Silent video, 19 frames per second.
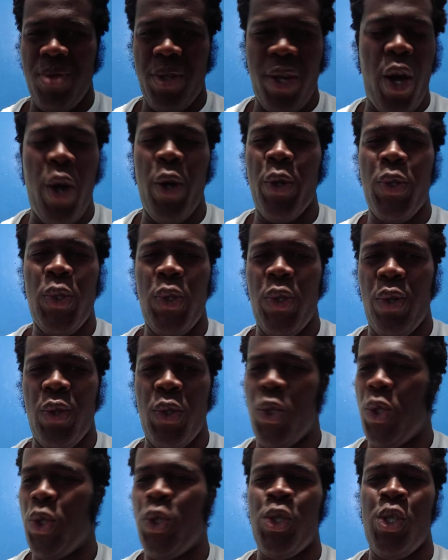Ghost
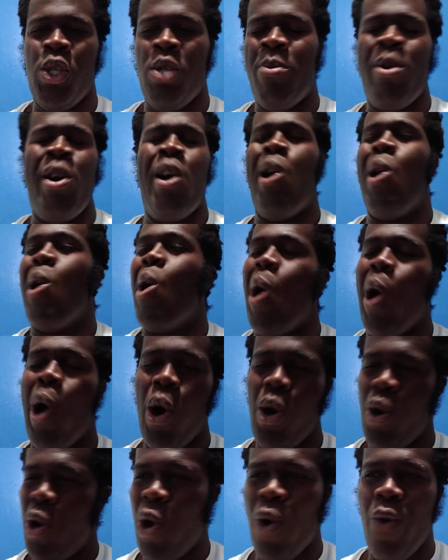of Tsushima
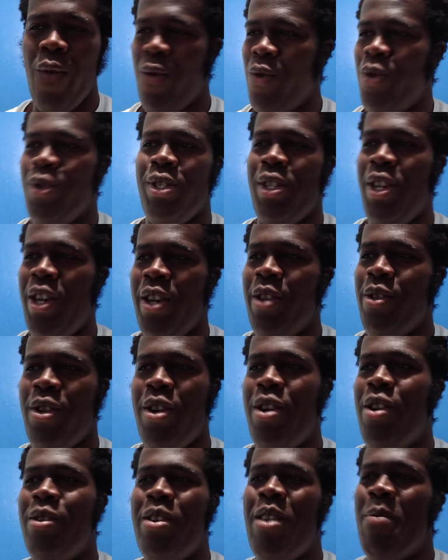all over again,
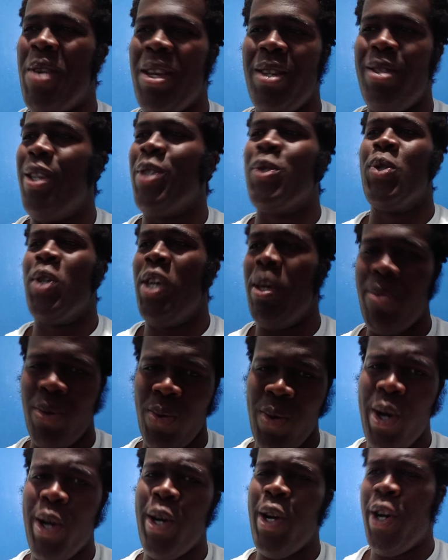y'all. I mean, let's keep
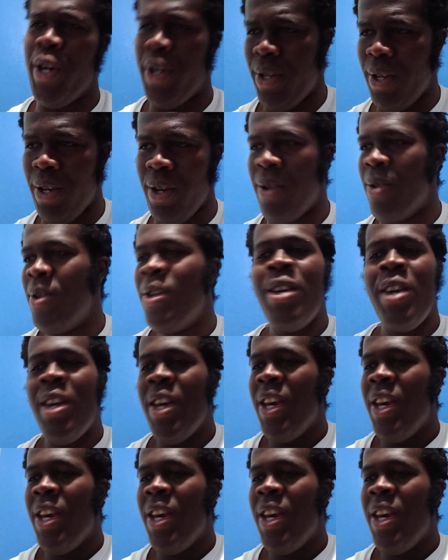it 100 here.